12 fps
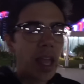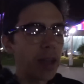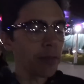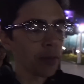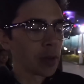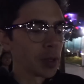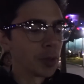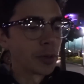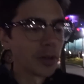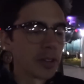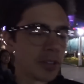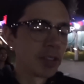Every
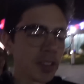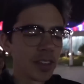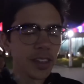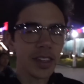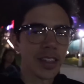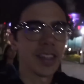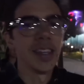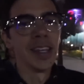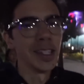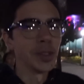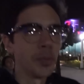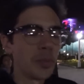lure
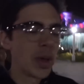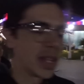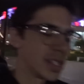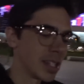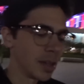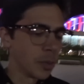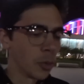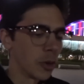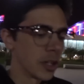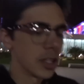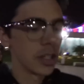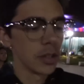is Bentim
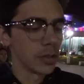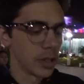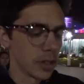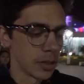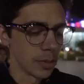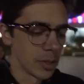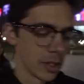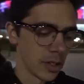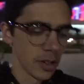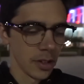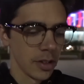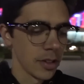One YouTube.
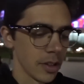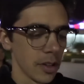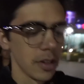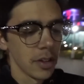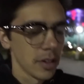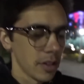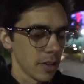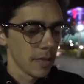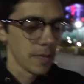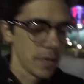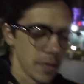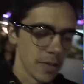
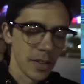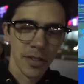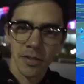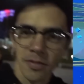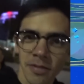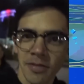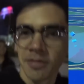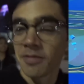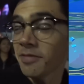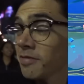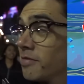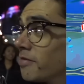Best self-promotion
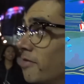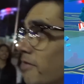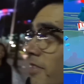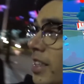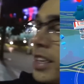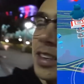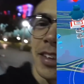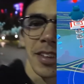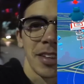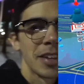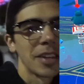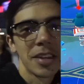ever.
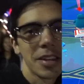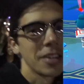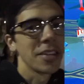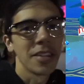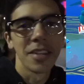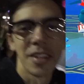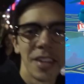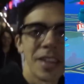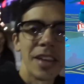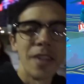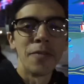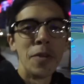Self-marketing.
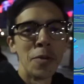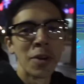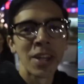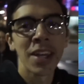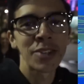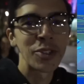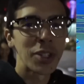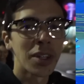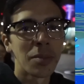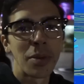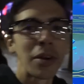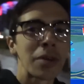If you want to catch a ton
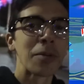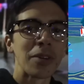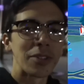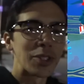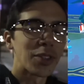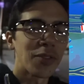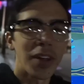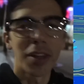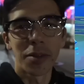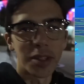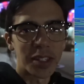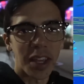of Pokemon, just
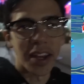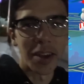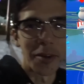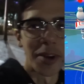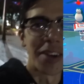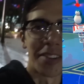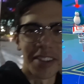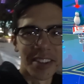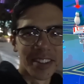follow this guy around.